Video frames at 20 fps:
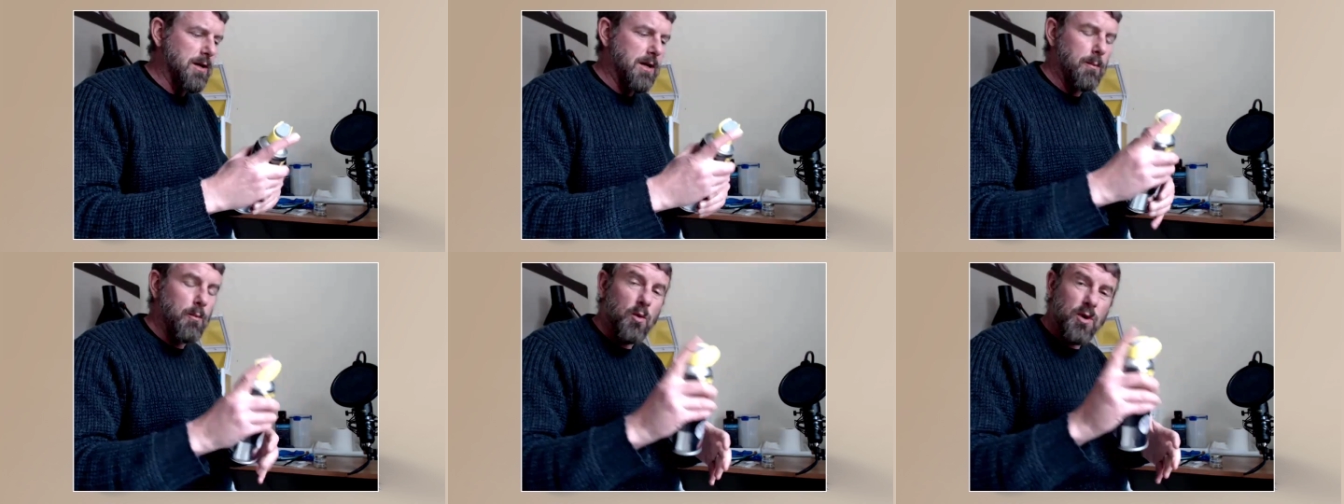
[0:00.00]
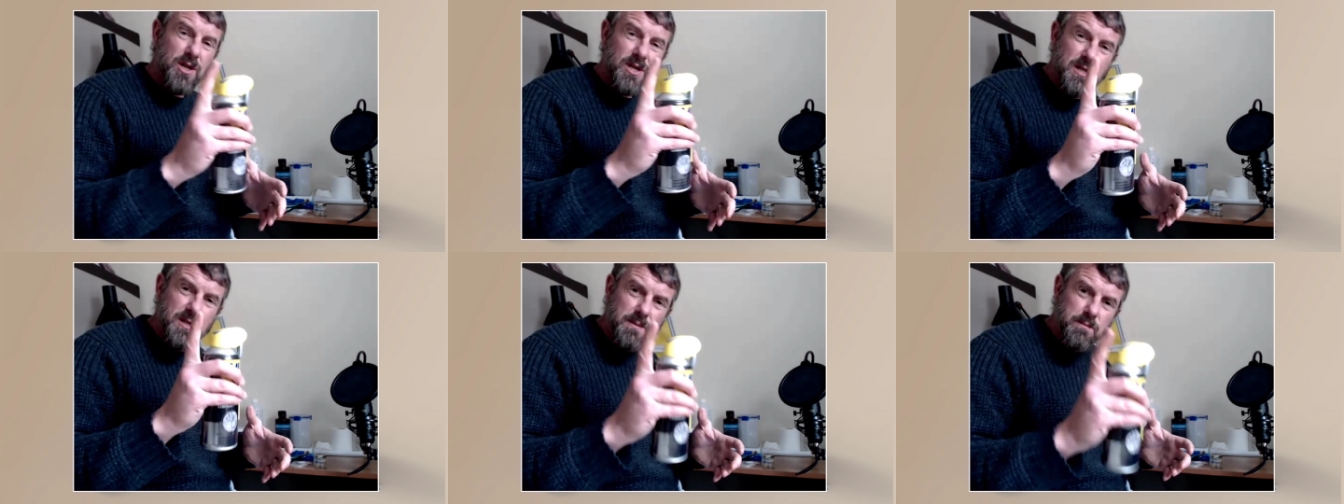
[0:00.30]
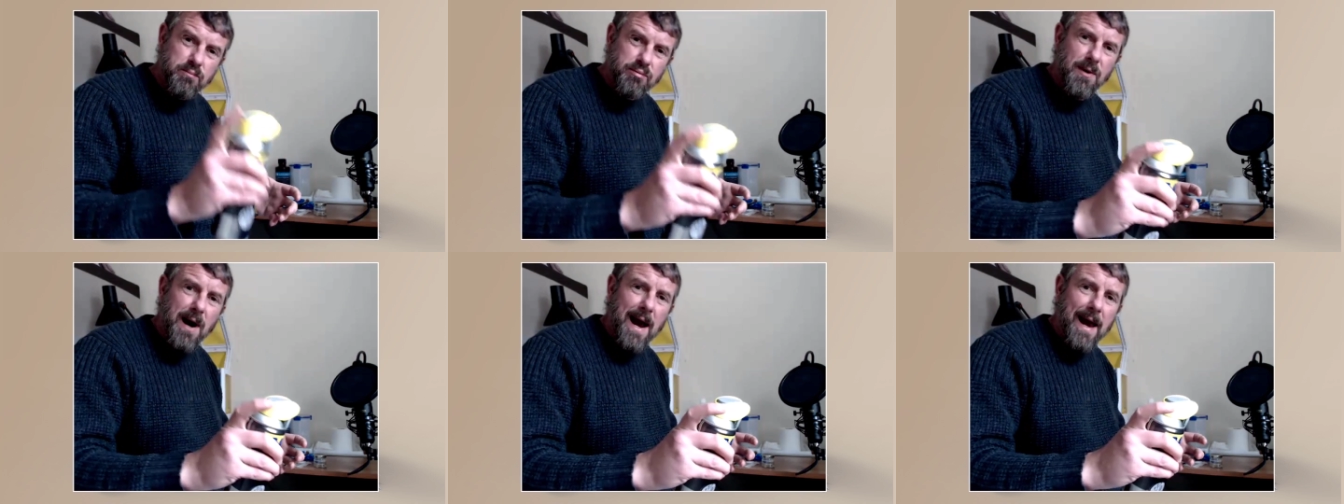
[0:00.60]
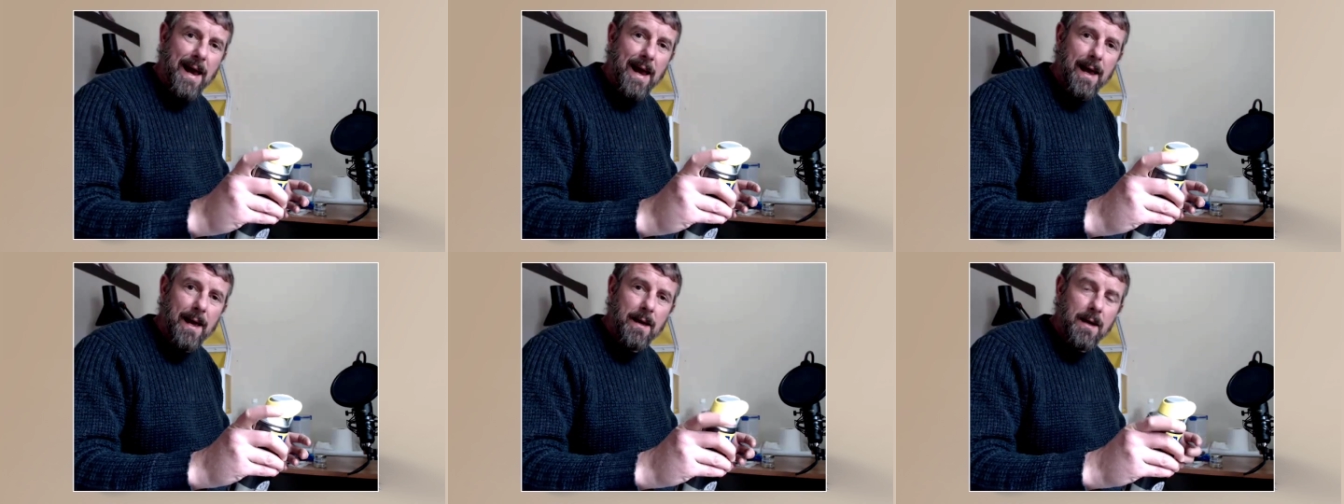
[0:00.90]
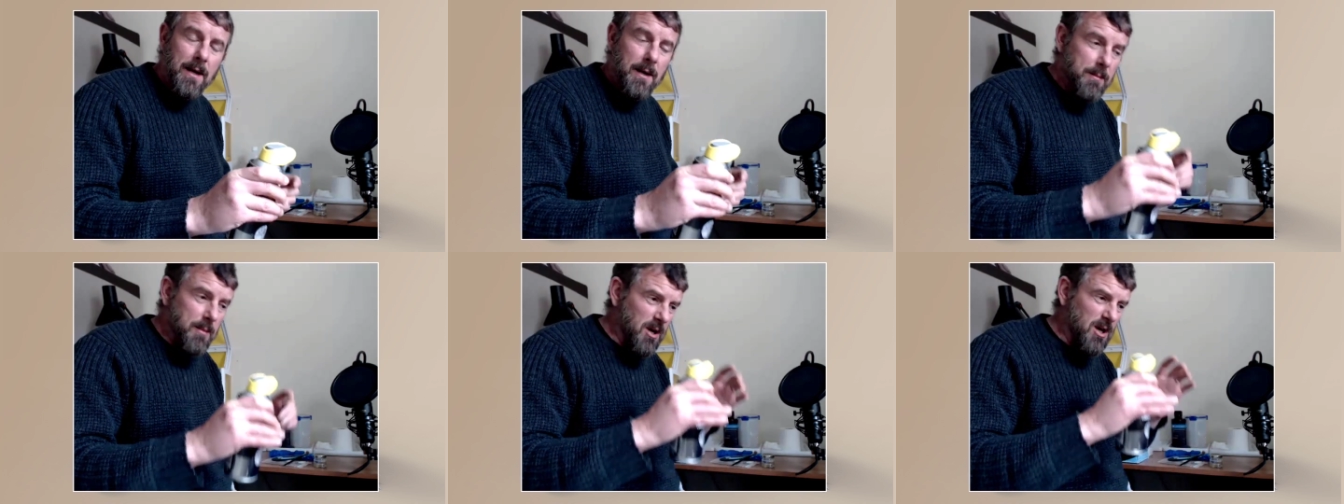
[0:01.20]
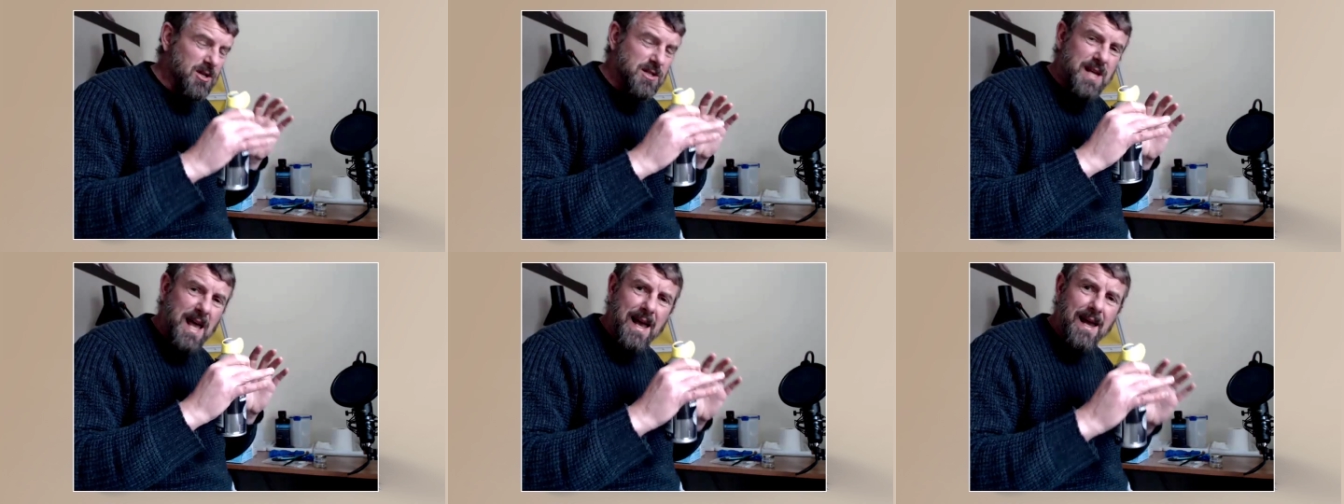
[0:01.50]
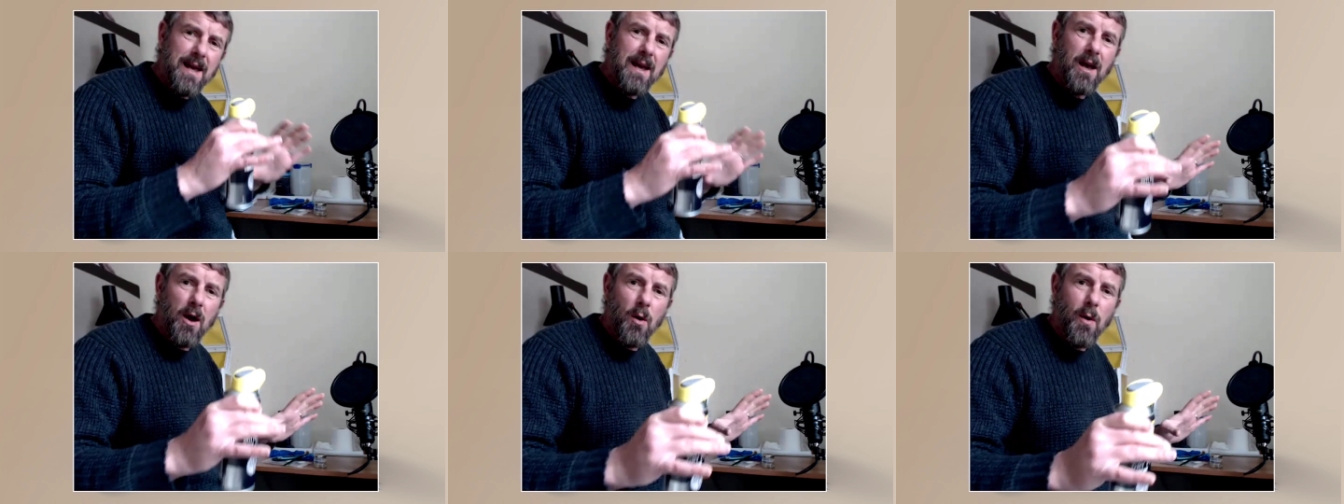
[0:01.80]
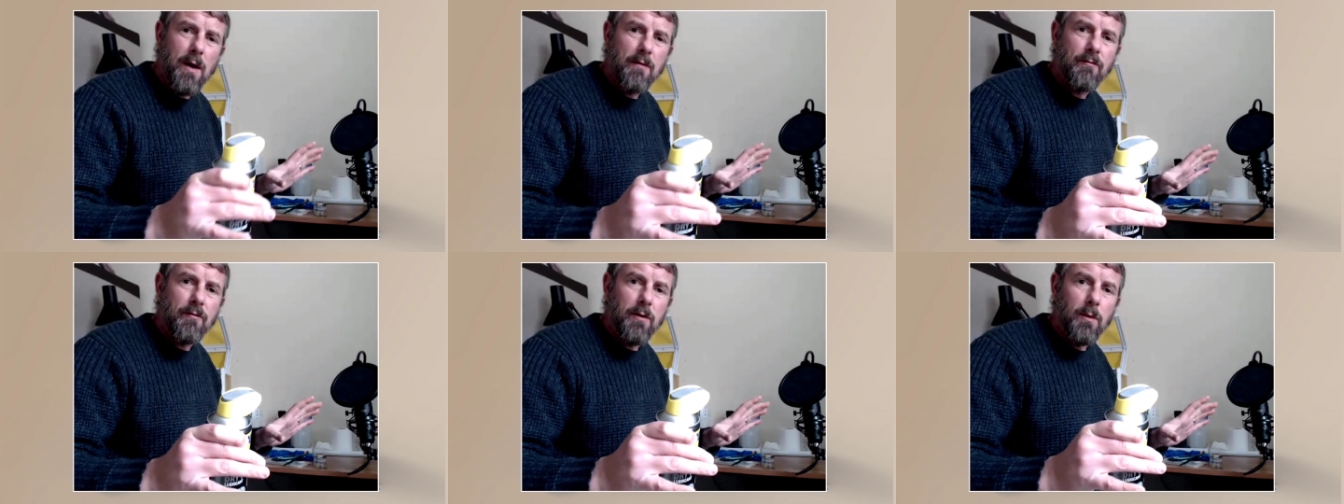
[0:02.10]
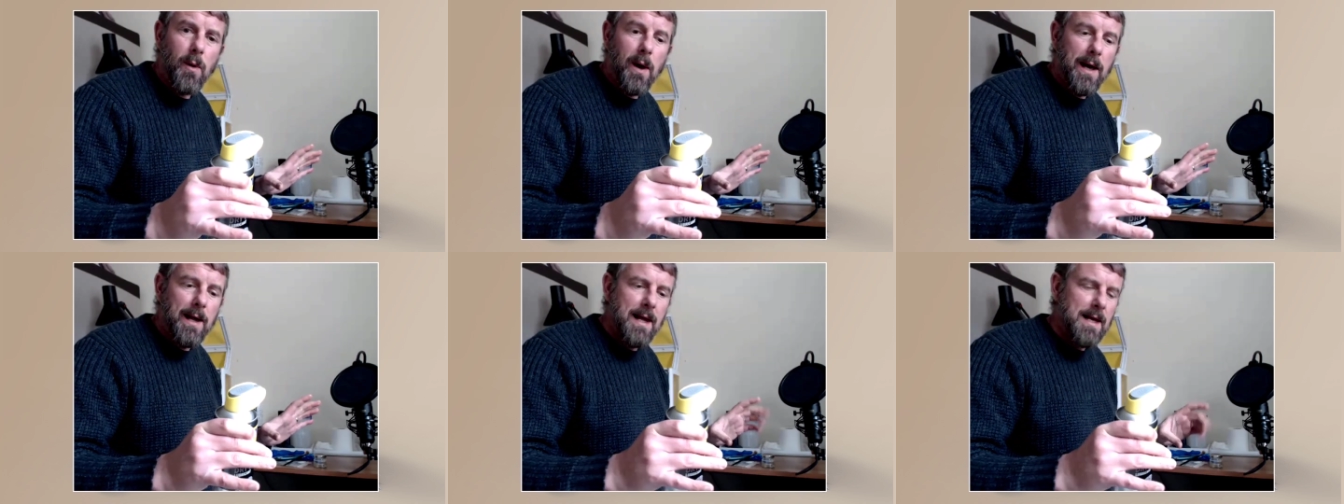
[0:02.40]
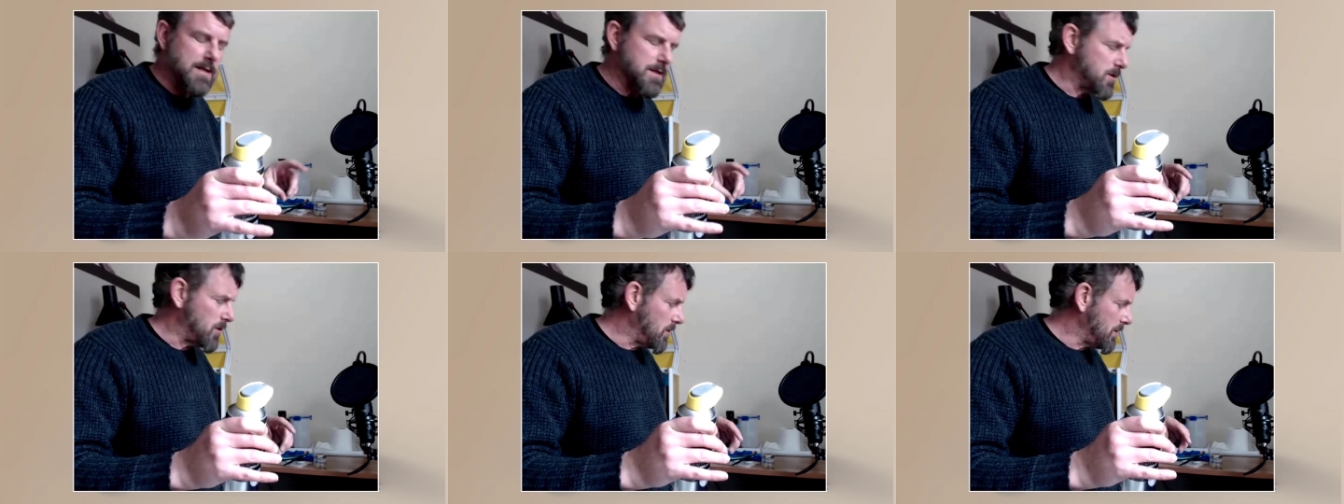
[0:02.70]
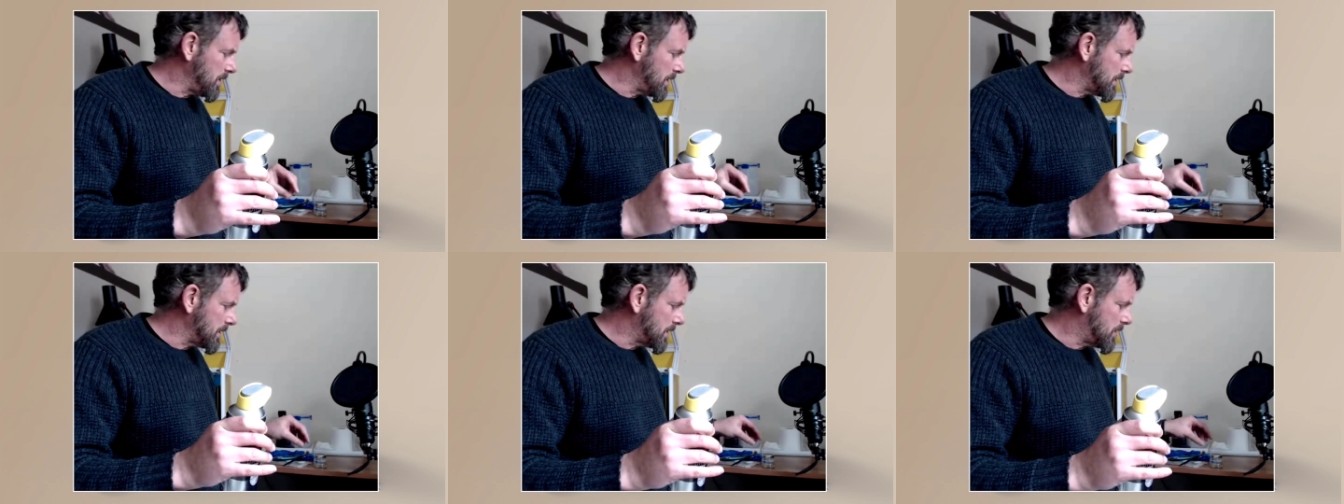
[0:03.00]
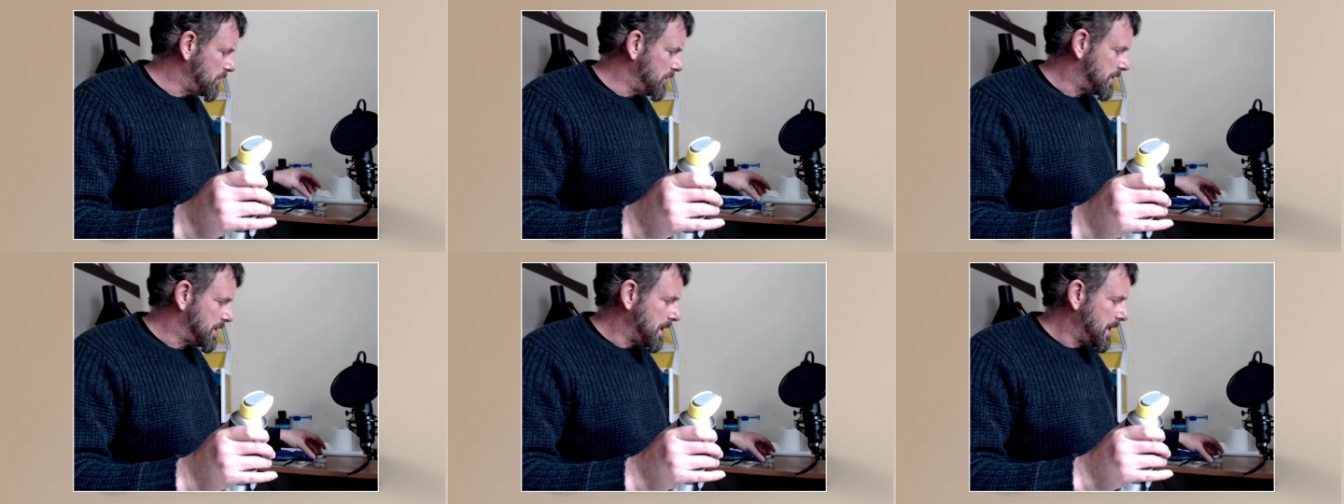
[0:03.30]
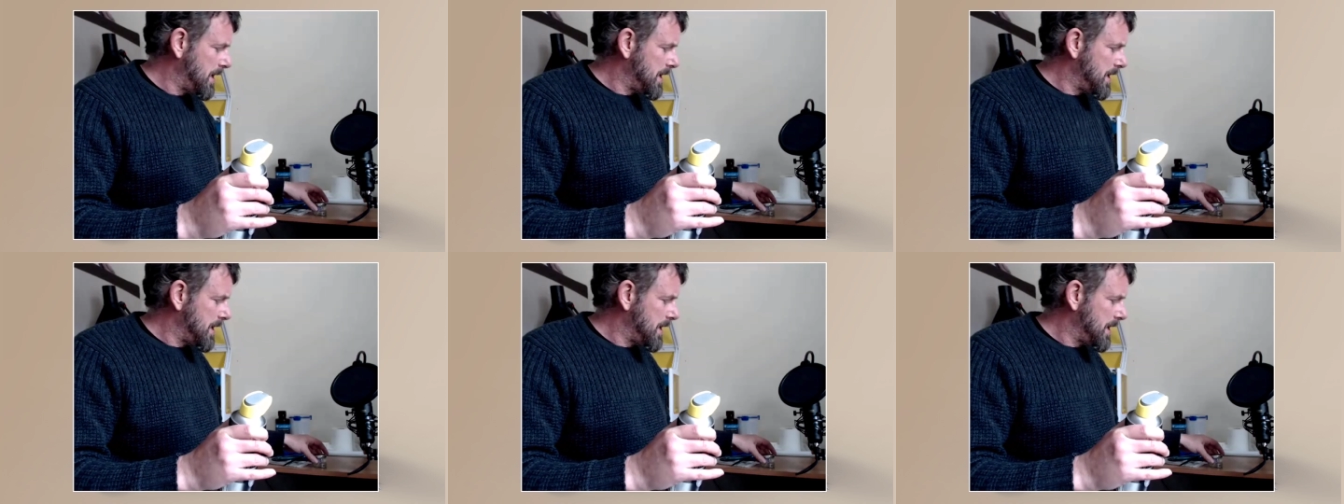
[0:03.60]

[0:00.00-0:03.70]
I didn't want to spray it because that can go everywhere. That's not good.